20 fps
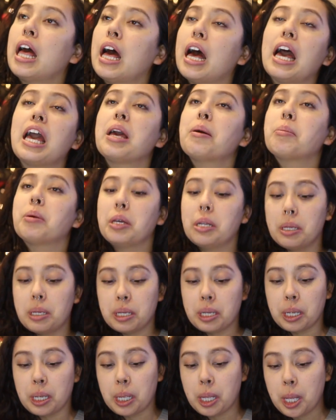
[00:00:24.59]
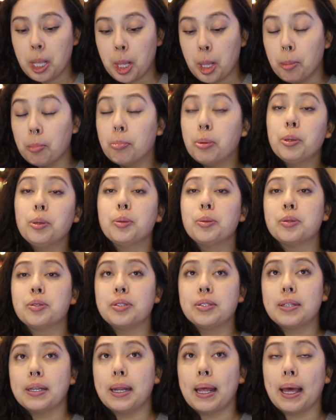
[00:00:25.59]
I am gonna
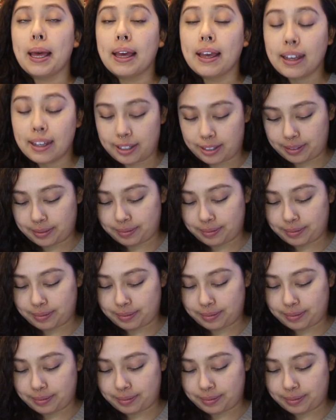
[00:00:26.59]
booze today.